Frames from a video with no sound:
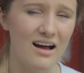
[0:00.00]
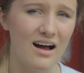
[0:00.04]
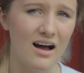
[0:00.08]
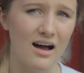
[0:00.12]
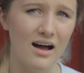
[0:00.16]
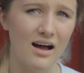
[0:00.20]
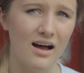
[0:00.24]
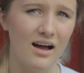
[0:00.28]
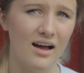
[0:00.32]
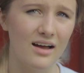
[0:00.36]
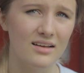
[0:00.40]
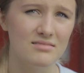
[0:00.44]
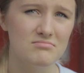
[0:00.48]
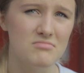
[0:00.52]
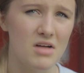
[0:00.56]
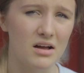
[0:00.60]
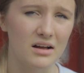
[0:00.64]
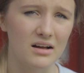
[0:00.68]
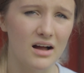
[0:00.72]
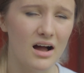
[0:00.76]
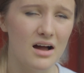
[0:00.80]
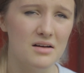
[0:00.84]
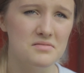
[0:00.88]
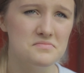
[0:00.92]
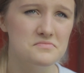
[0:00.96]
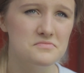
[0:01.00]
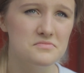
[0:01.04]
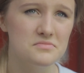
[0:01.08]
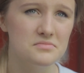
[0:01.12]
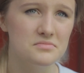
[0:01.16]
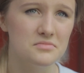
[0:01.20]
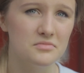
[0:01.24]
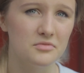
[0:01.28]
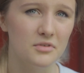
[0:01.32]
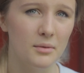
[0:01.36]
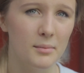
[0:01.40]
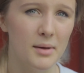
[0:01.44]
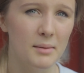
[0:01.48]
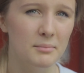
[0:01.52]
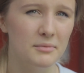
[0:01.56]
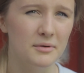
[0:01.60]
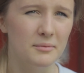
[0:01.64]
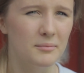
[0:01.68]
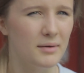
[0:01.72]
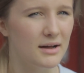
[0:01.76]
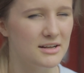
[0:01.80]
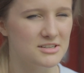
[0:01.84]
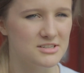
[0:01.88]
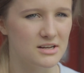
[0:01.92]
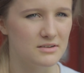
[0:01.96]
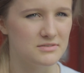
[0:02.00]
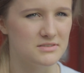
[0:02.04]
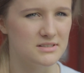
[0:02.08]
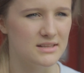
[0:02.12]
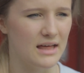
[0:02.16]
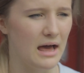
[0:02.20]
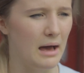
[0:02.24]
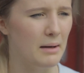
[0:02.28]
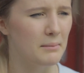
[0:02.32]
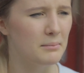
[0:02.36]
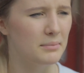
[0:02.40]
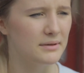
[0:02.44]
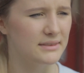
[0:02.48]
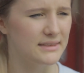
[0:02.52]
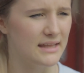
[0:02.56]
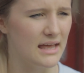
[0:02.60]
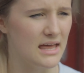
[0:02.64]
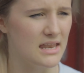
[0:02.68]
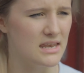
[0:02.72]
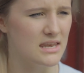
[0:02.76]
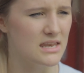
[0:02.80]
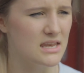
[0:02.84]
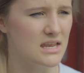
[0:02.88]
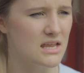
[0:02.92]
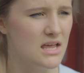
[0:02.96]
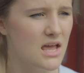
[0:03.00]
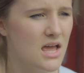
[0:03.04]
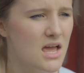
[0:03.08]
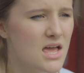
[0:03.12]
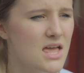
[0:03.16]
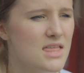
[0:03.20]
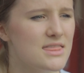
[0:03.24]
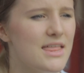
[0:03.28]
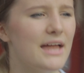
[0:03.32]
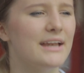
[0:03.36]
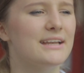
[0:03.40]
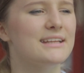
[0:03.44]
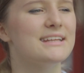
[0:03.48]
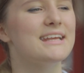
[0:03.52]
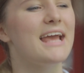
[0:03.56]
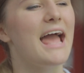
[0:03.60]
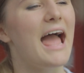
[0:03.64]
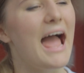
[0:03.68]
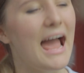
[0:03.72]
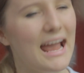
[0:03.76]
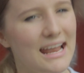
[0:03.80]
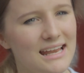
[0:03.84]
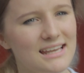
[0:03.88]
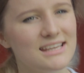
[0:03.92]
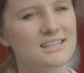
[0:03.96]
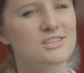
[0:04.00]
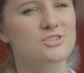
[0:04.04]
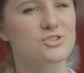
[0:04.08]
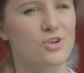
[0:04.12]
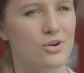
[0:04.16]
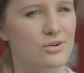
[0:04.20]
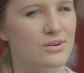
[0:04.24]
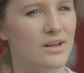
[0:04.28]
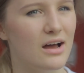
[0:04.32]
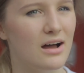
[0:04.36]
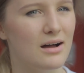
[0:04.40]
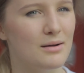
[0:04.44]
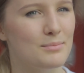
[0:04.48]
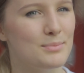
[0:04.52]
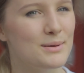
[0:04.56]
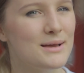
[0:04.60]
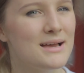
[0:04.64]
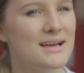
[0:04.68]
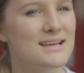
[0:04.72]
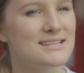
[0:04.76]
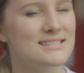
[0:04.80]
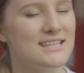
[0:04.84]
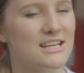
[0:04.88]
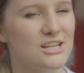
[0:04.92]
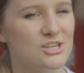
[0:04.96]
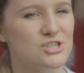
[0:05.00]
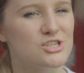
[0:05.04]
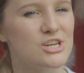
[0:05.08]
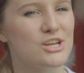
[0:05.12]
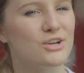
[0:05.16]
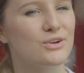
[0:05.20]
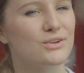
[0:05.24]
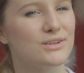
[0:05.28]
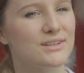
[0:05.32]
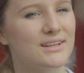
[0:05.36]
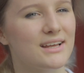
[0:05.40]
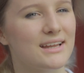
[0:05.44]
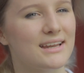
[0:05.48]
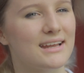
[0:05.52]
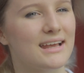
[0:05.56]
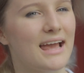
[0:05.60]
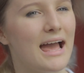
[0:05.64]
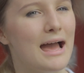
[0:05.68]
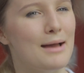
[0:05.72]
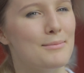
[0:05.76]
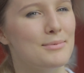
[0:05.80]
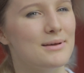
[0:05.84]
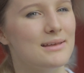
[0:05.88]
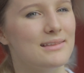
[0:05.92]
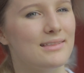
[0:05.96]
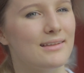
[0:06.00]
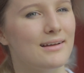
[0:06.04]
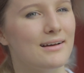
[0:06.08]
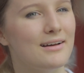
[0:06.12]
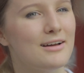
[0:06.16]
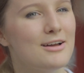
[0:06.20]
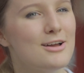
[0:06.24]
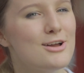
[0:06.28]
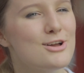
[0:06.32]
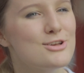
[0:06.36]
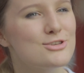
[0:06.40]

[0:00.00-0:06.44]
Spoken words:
I can't remember much after that. But then Katie showed up saying she couldn't get a cab either.